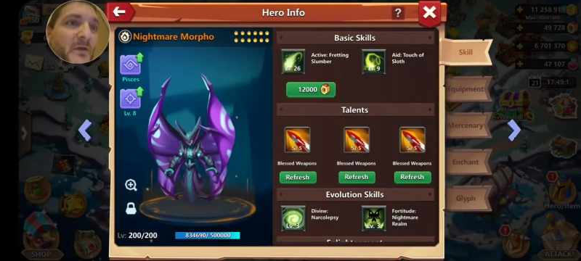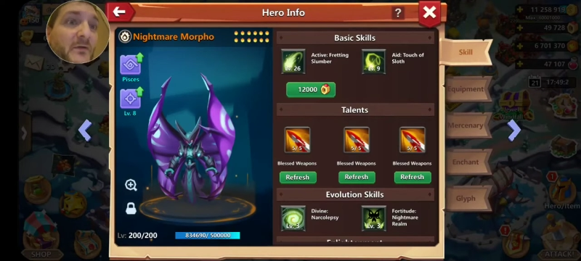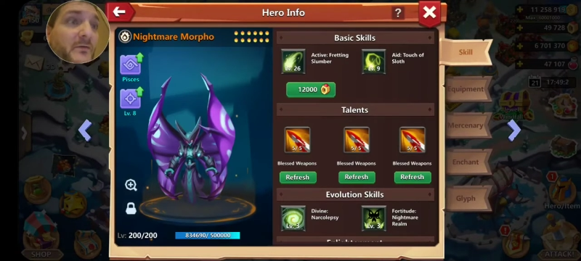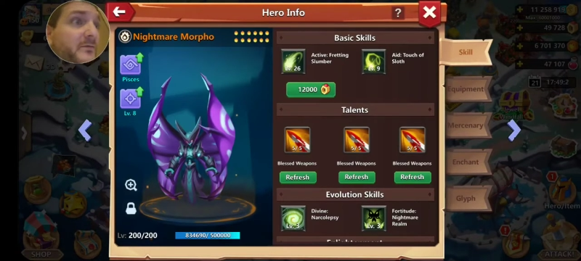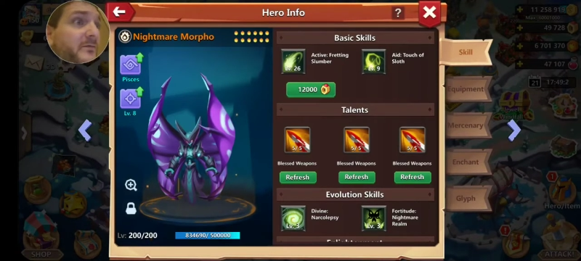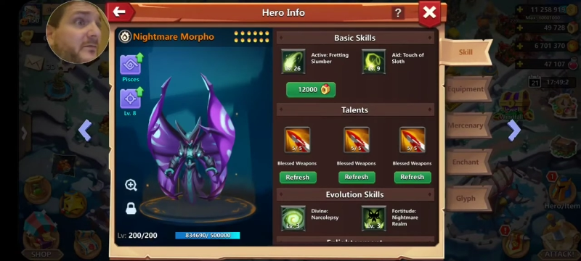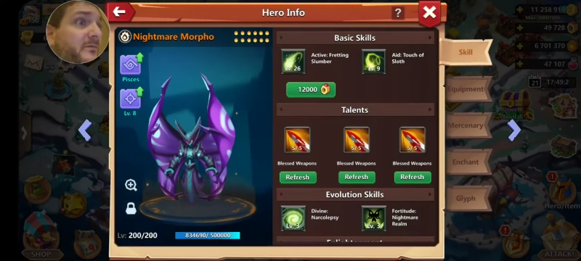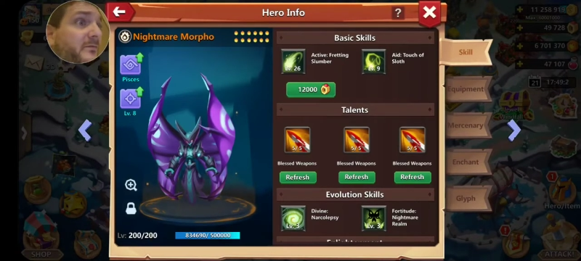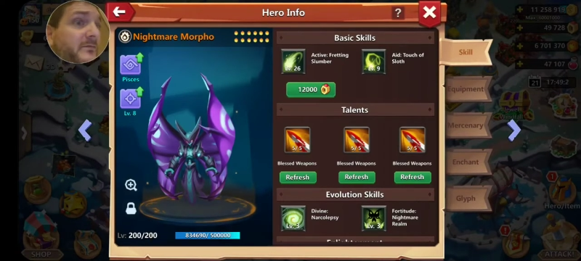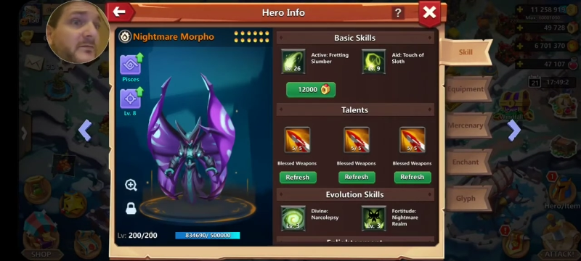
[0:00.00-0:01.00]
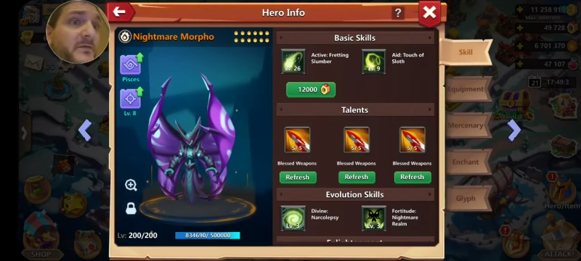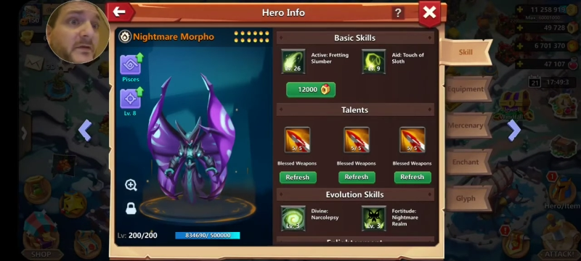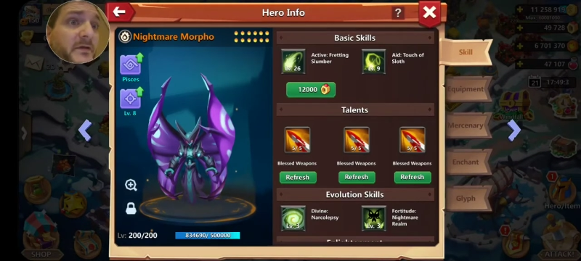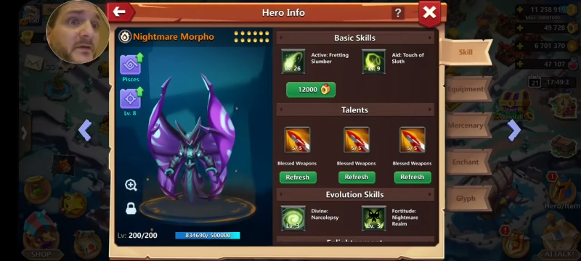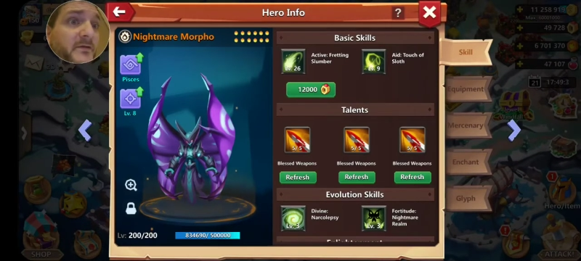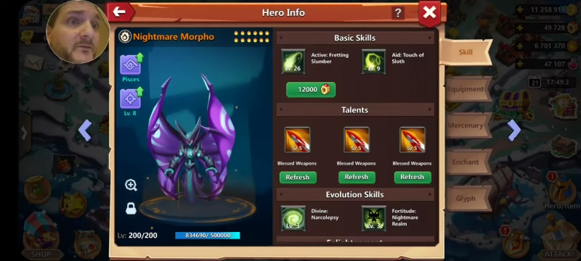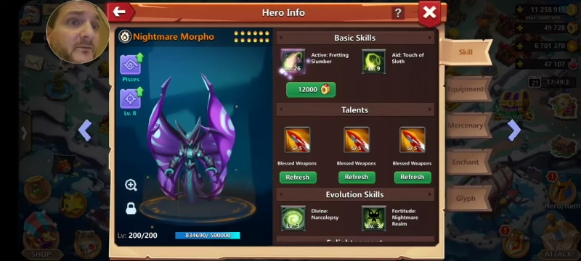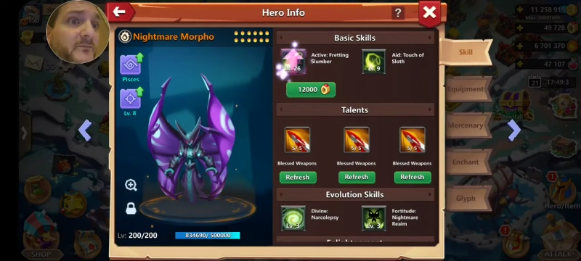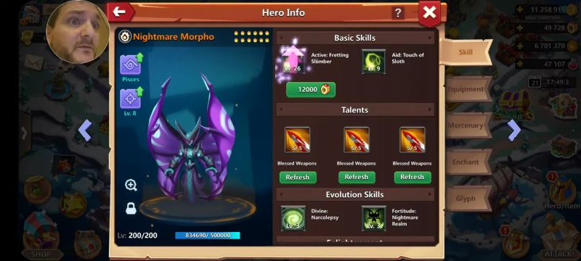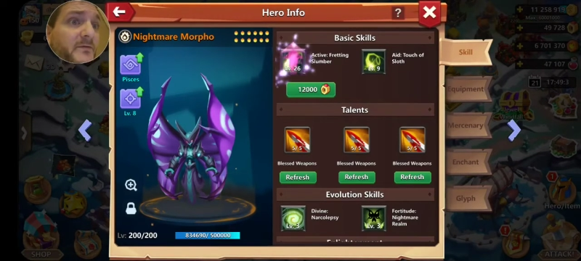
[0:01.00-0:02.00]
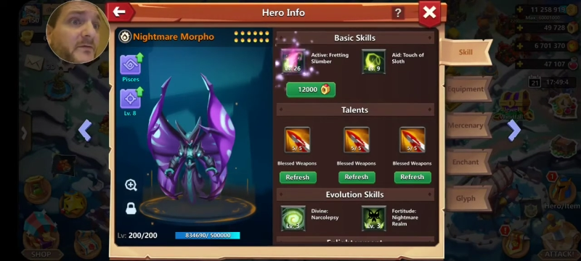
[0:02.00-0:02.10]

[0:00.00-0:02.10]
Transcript: oh, yeah, I do want